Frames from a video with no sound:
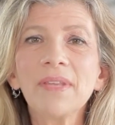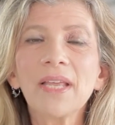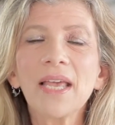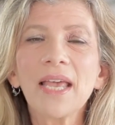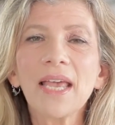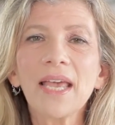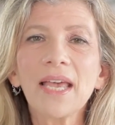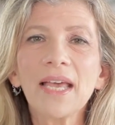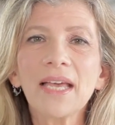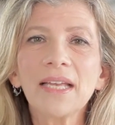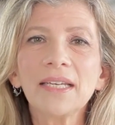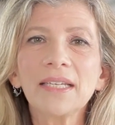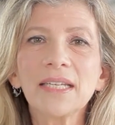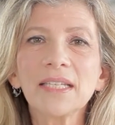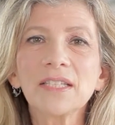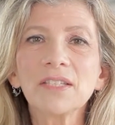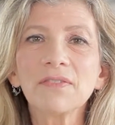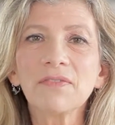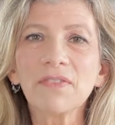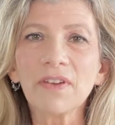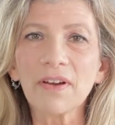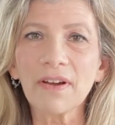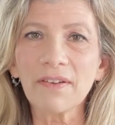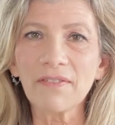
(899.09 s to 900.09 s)
and it's
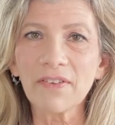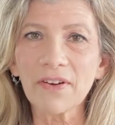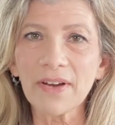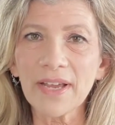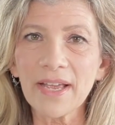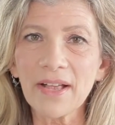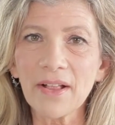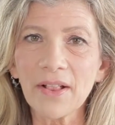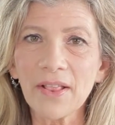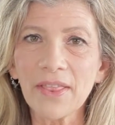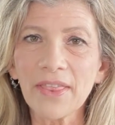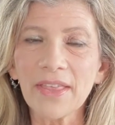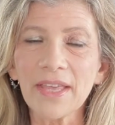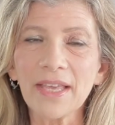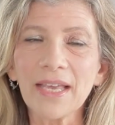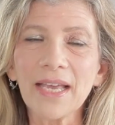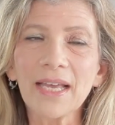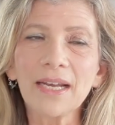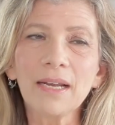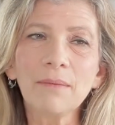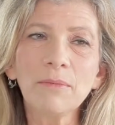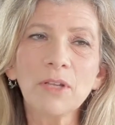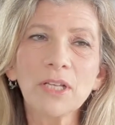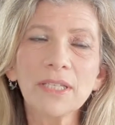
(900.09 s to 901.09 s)
very, very healthy.
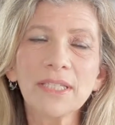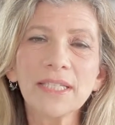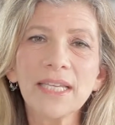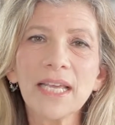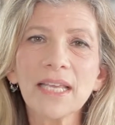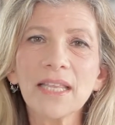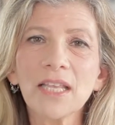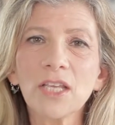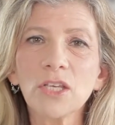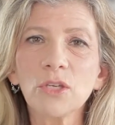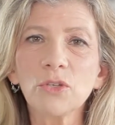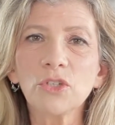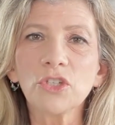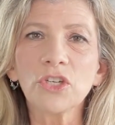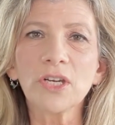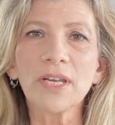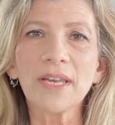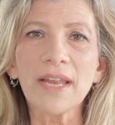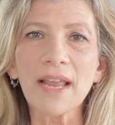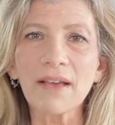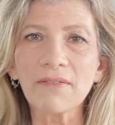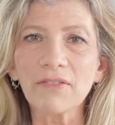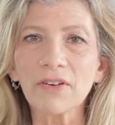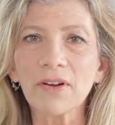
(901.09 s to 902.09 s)
And I'm not saying that you should
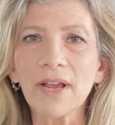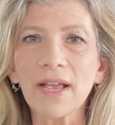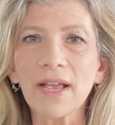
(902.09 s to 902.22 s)
never,